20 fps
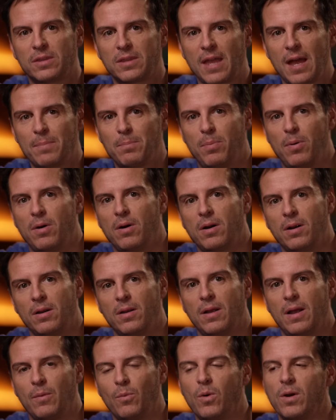that part,
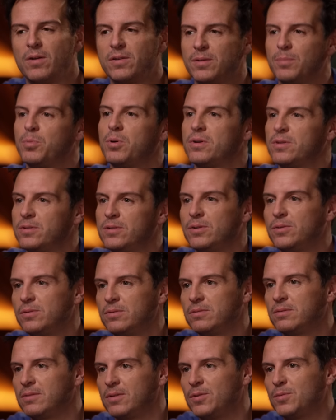and whereas a person
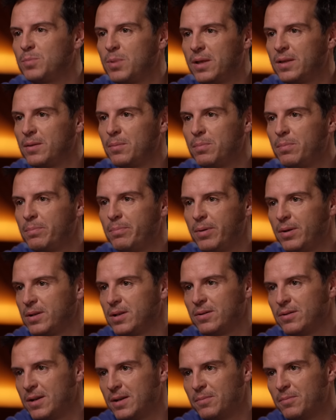who's playing the
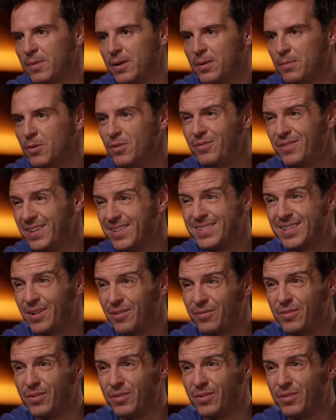butler in a movie is there